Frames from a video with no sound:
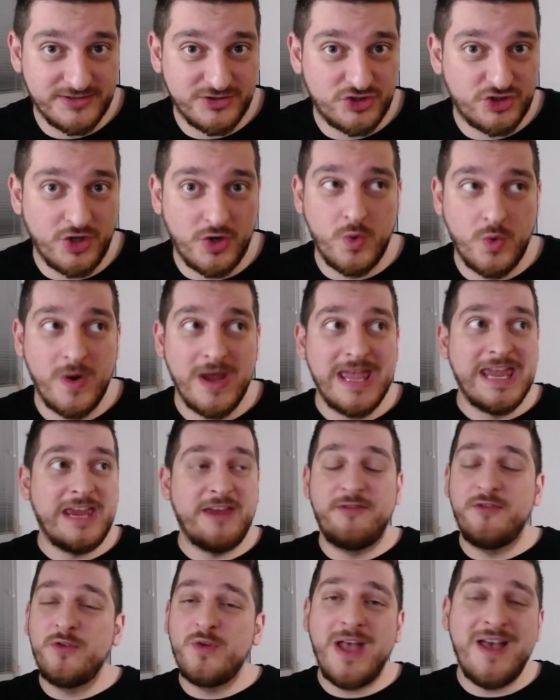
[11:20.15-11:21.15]
So
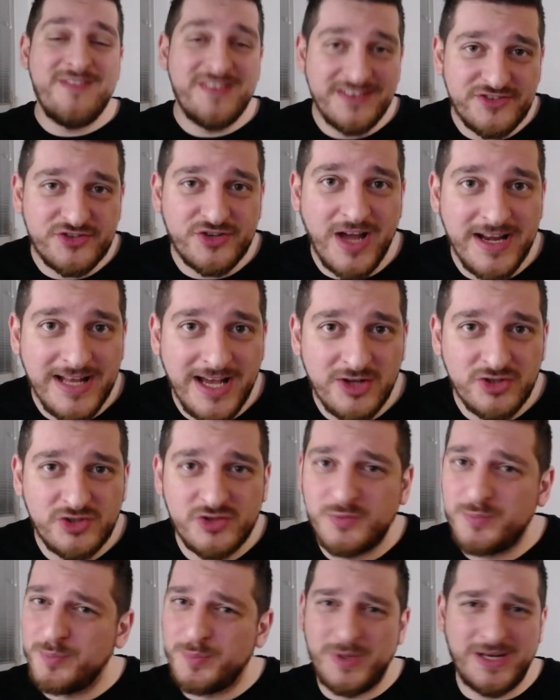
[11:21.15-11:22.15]
if you haven't tried
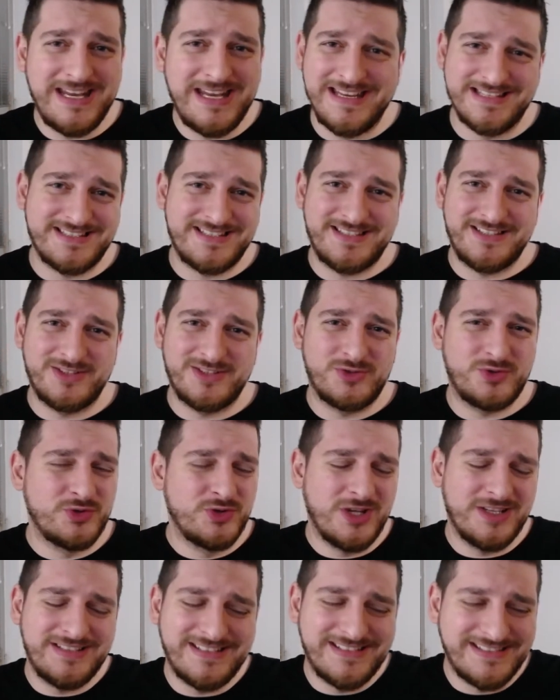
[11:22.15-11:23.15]
out, please do
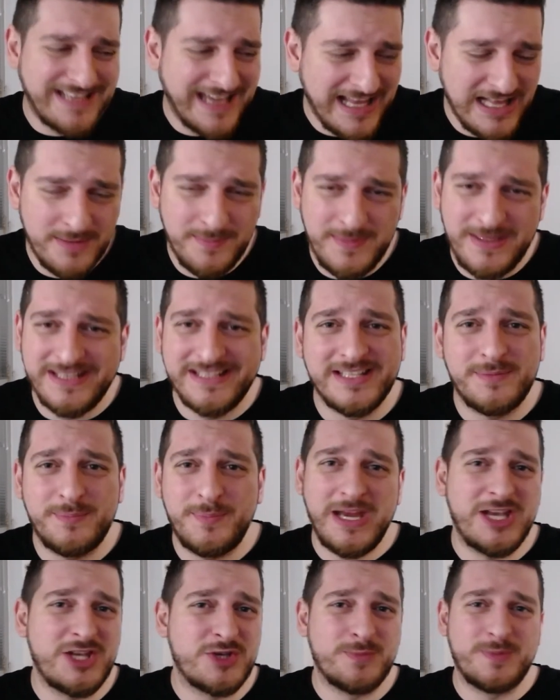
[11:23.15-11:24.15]
not tell me that
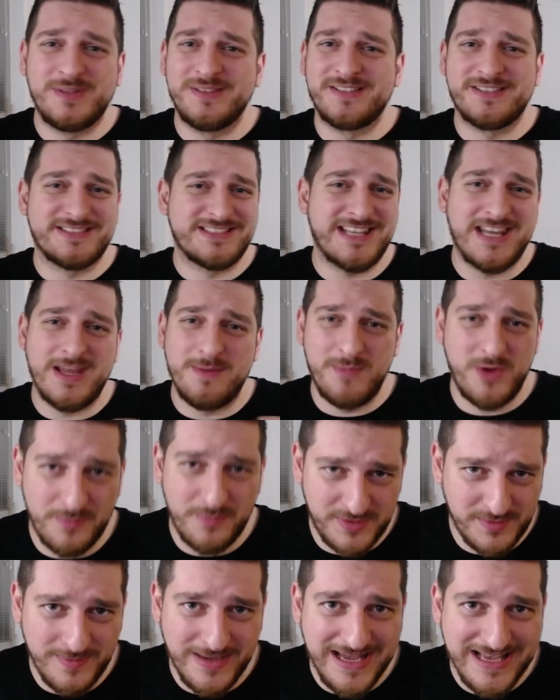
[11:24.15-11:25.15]
page builders can be
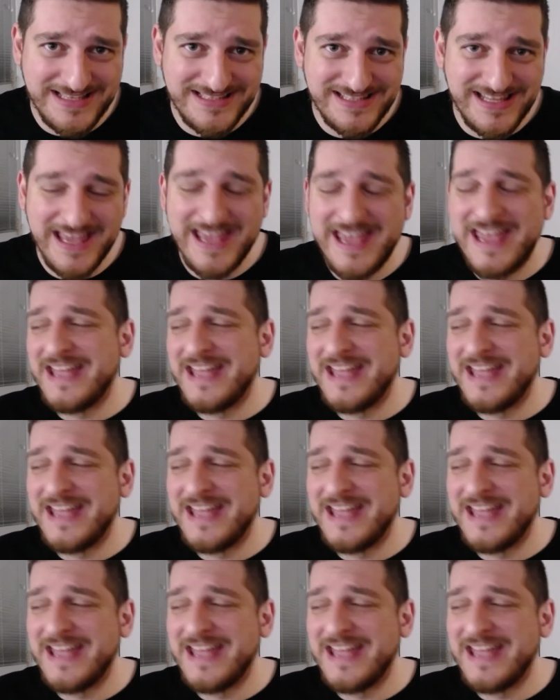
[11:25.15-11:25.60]
optimized.